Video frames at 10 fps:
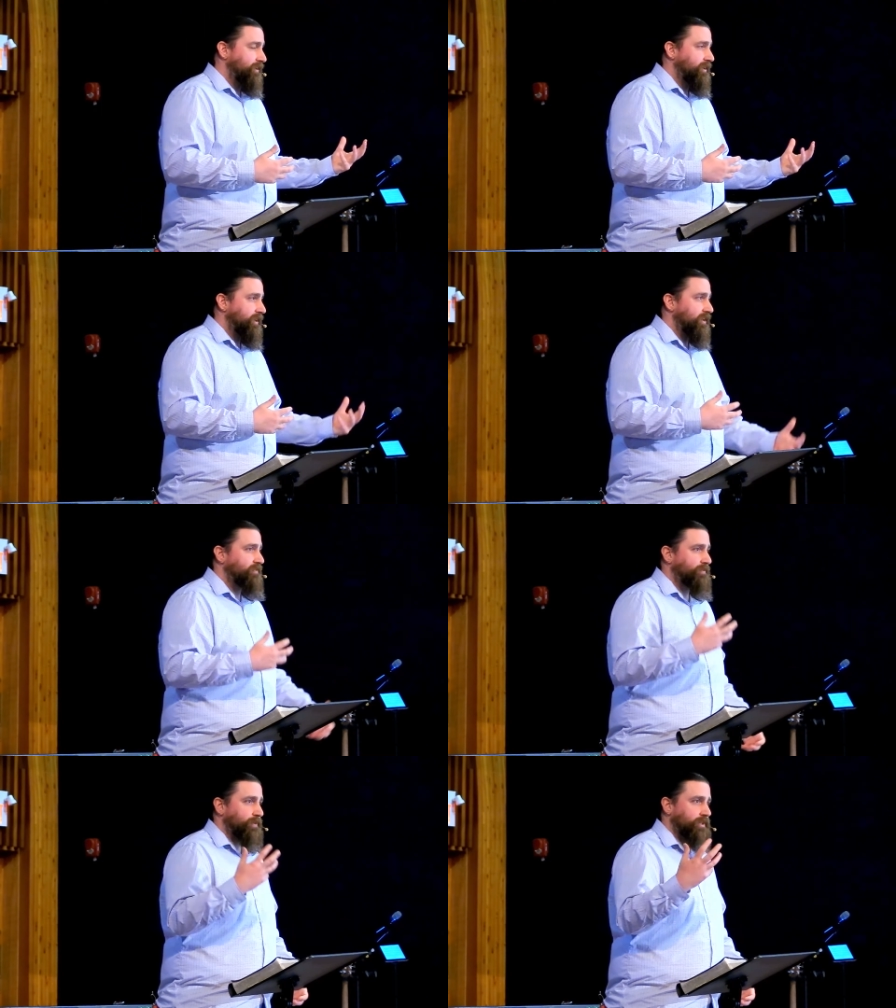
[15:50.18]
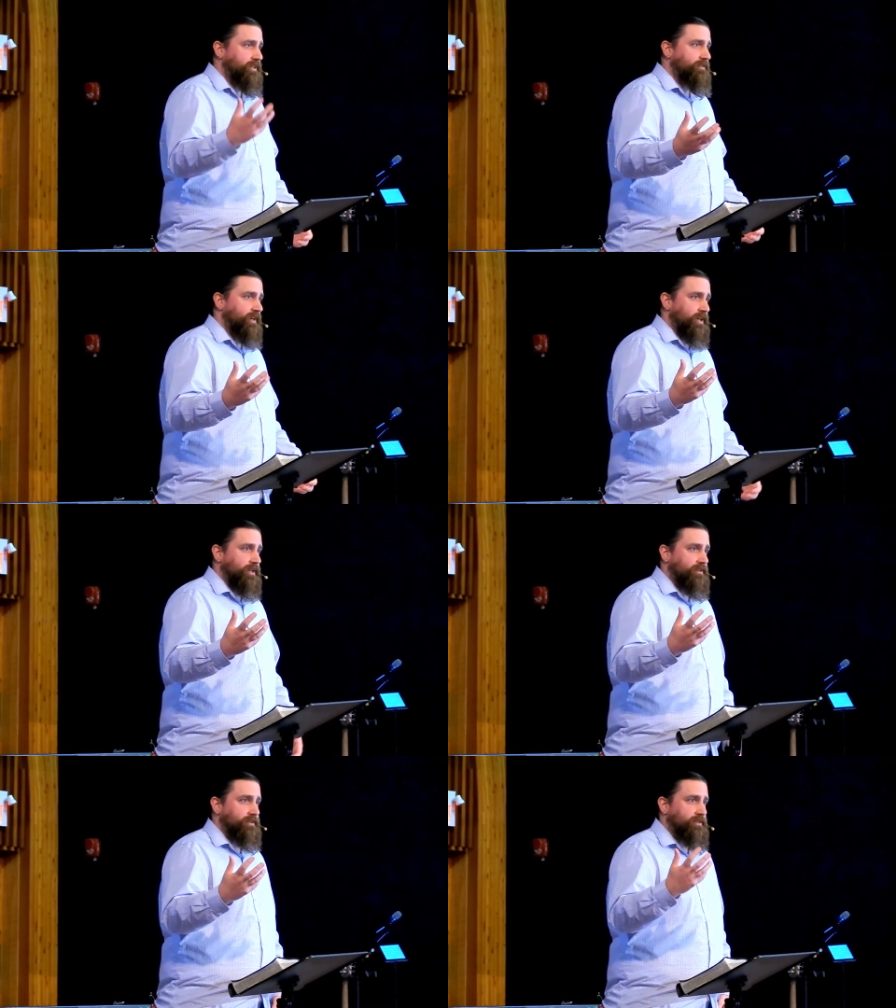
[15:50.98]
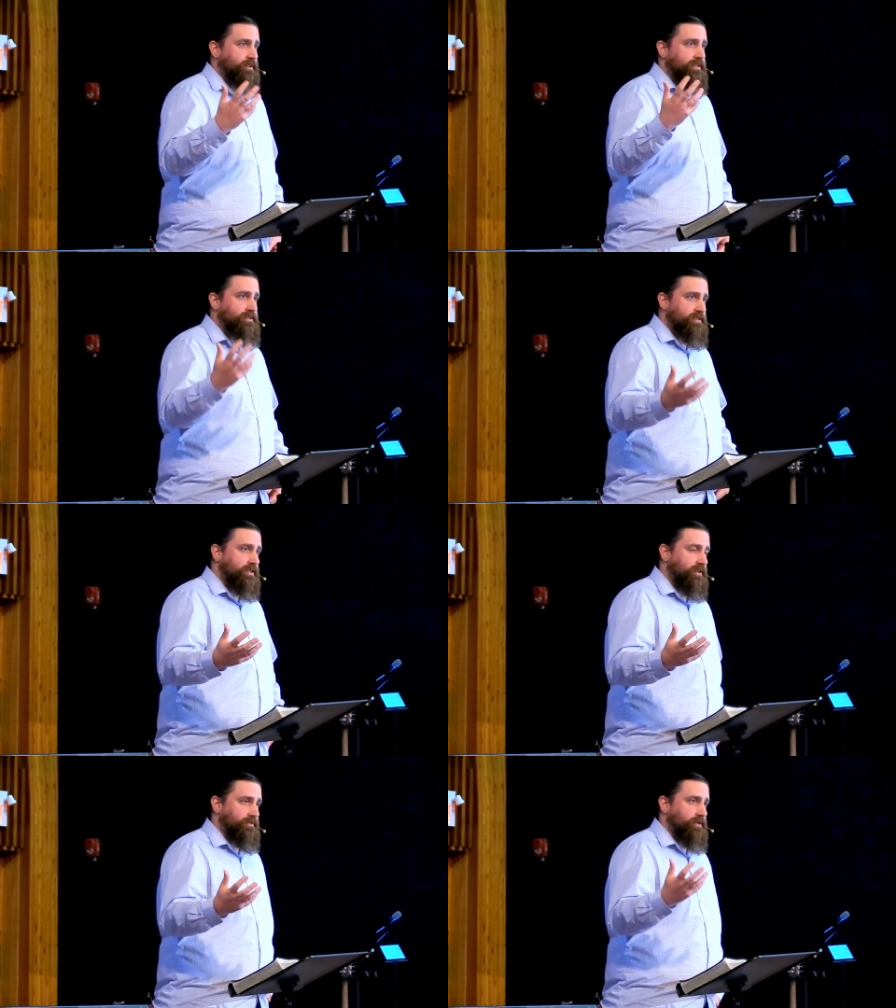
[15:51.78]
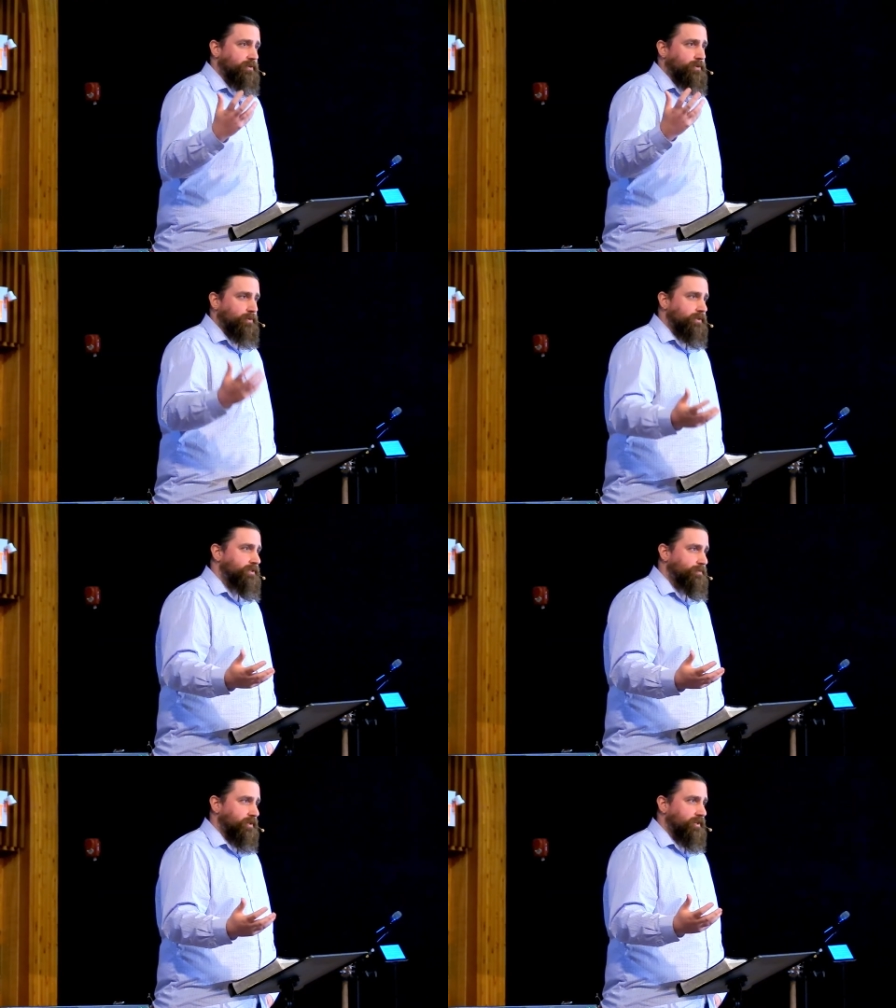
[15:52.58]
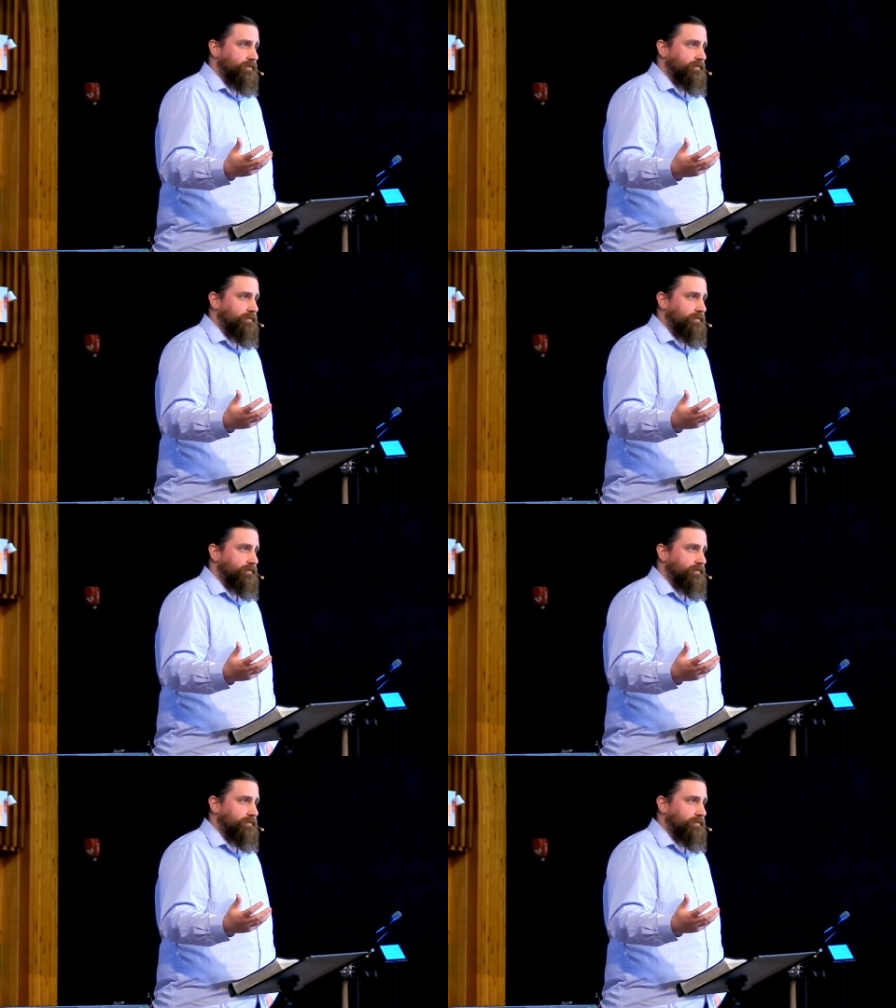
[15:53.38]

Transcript: and fully divine, conceived of the Holy Spirit.